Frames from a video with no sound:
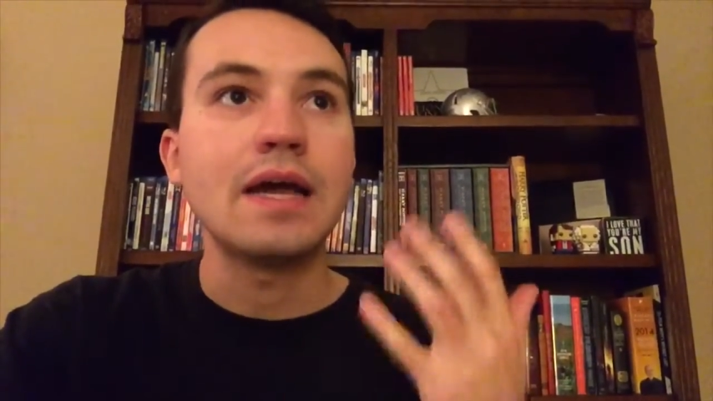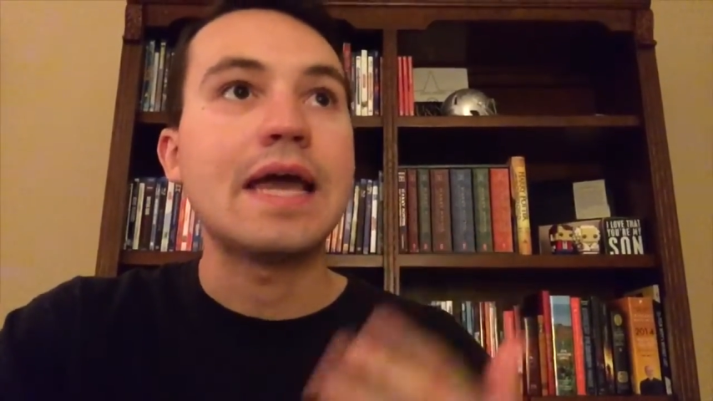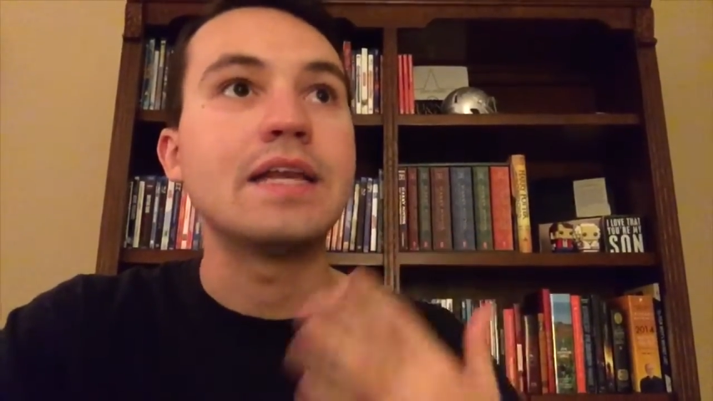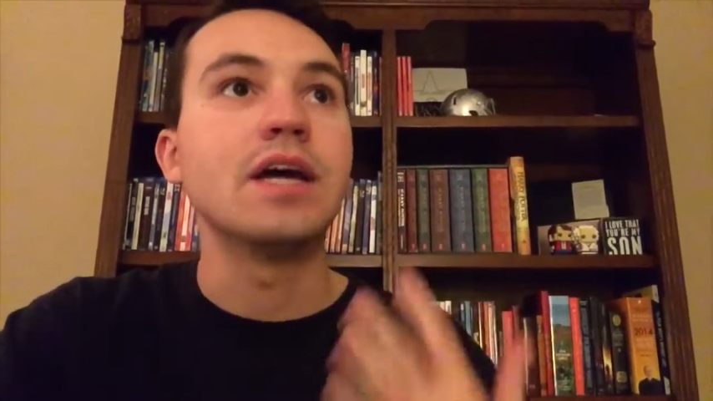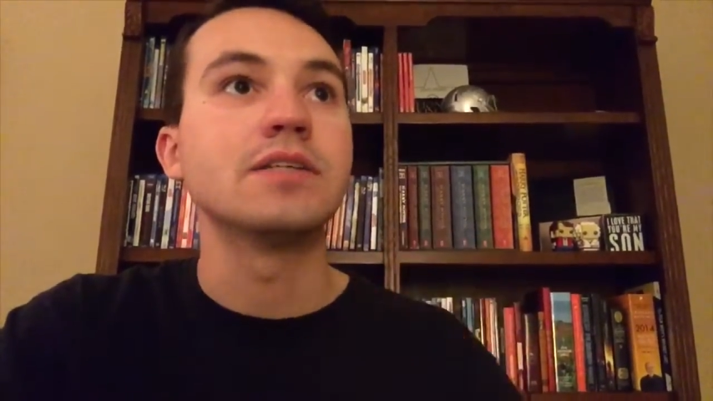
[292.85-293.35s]

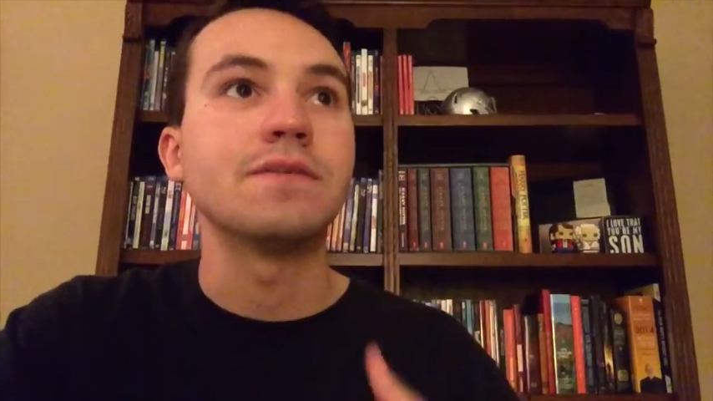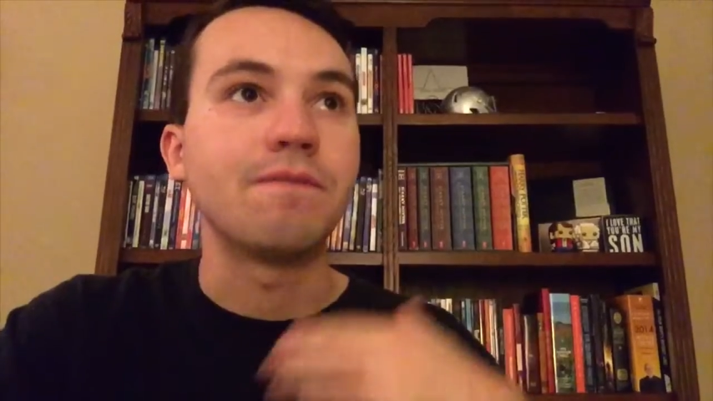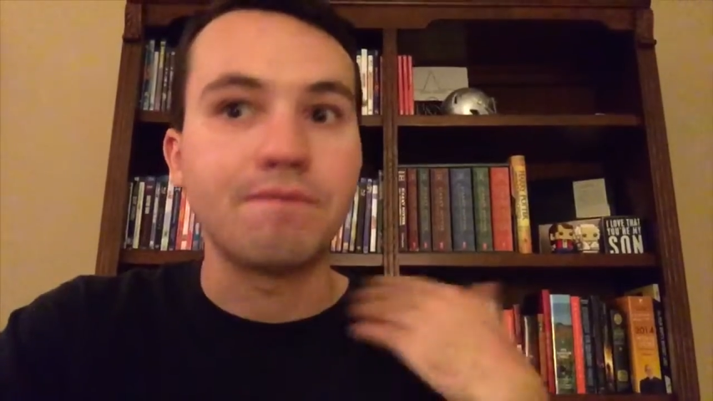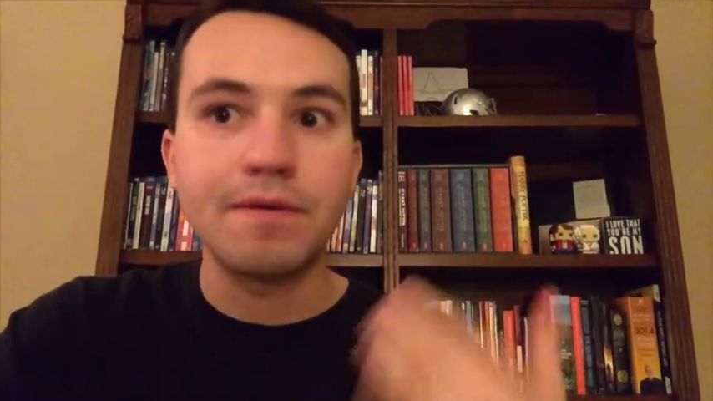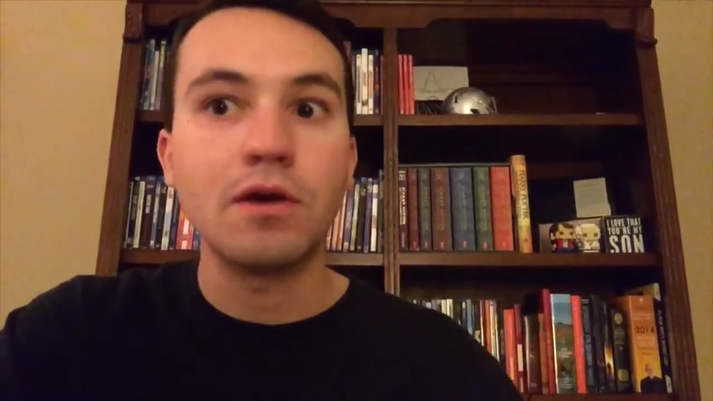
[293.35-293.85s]
it
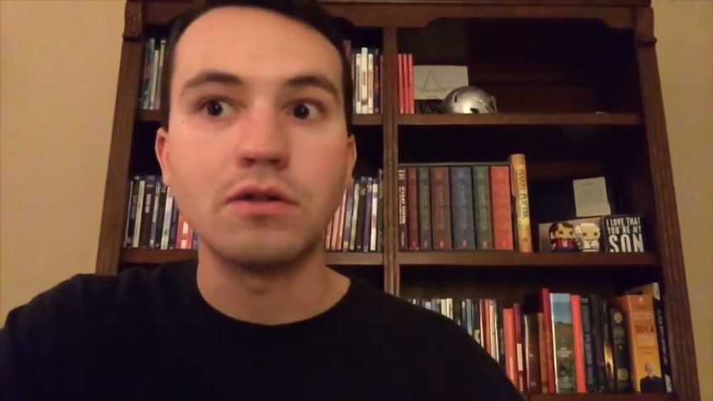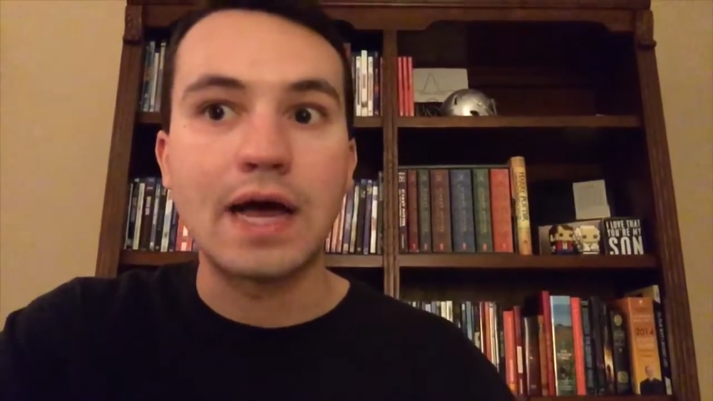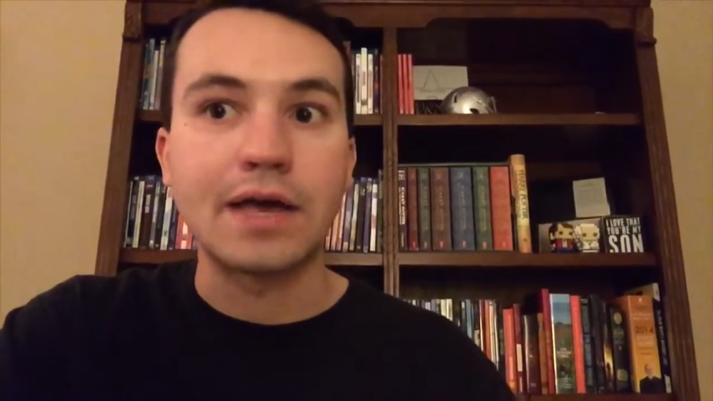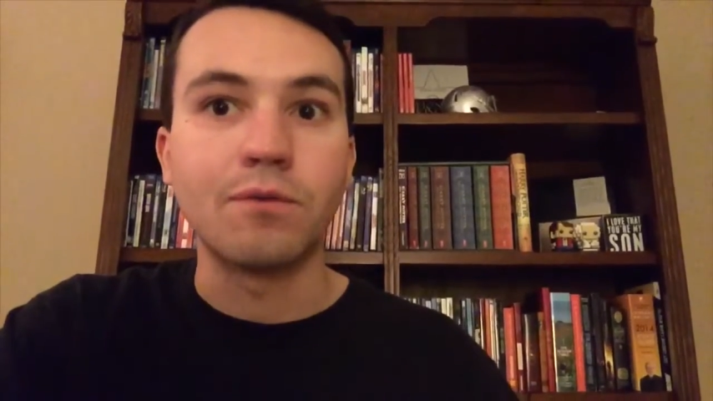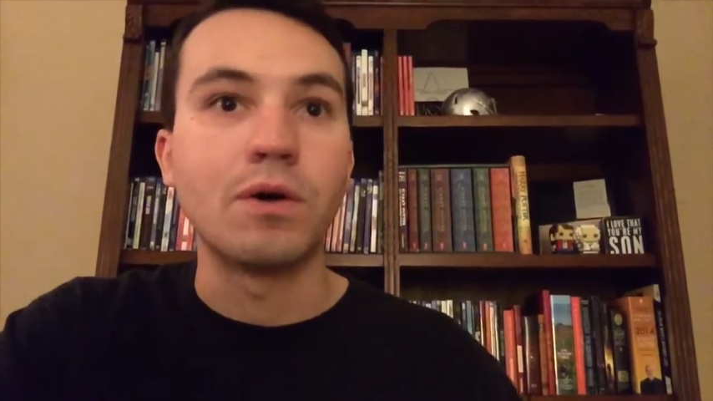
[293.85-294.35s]
doesn't feel
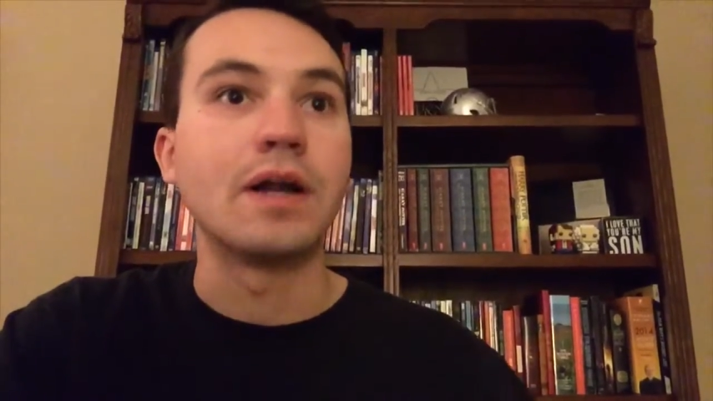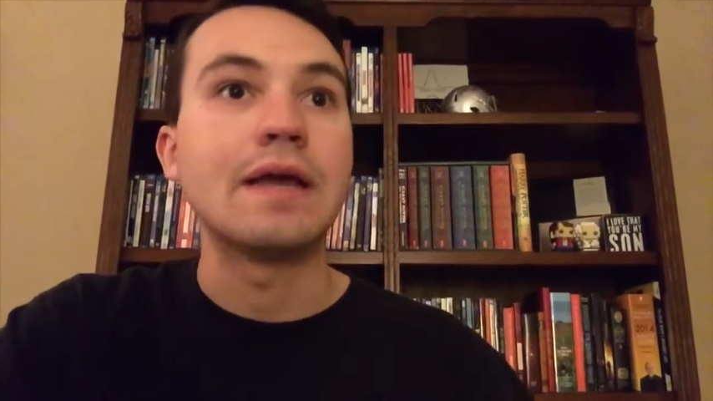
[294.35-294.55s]
like one.